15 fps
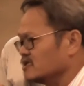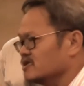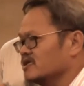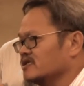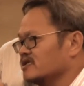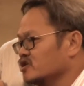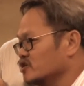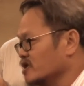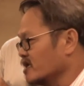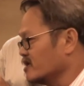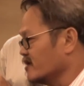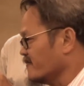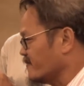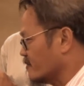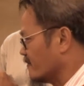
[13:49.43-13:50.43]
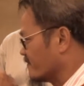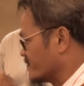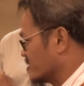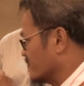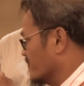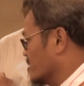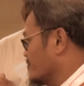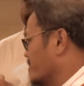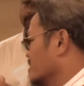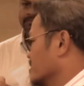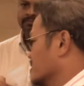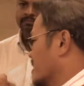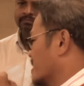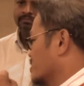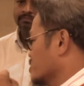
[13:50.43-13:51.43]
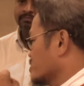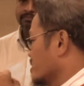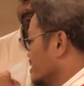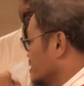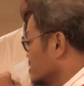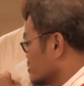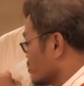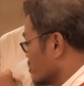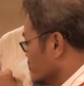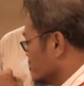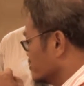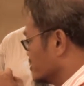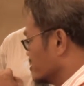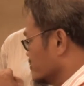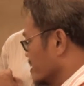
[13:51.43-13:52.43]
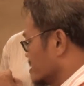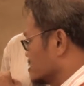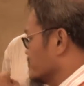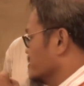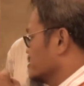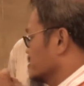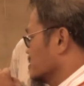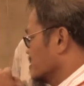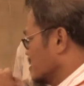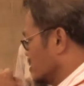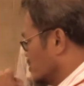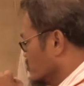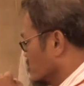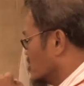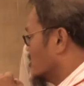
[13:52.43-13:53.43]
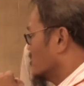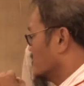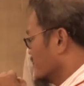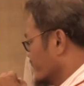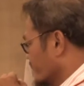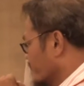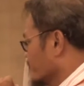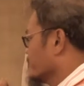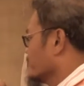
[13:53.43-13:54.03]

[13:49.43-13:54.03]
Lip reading: initiative of developing a natural history museum has been killed off,